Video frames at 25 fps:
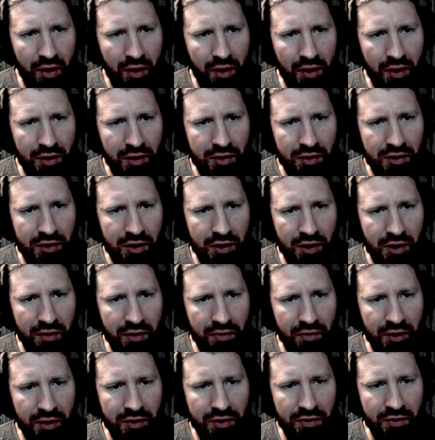Let's see here,
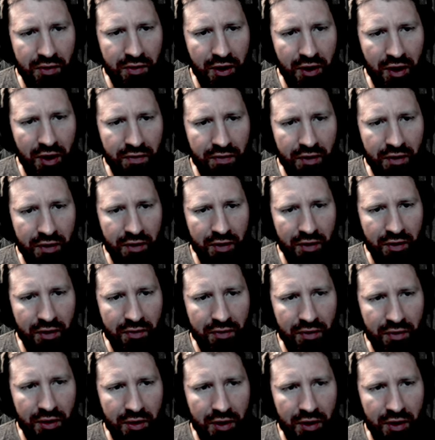what else do I have here?
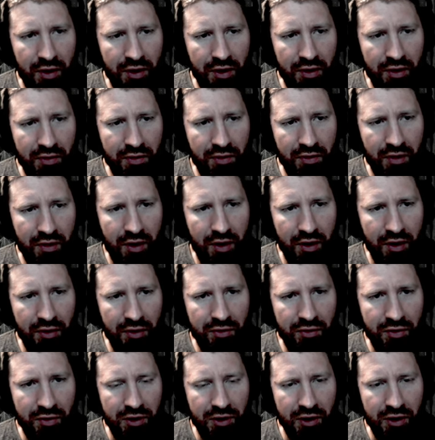
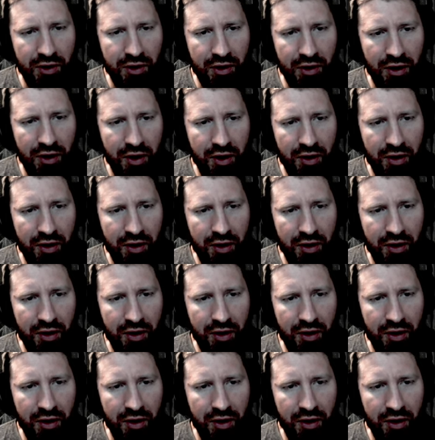Interesting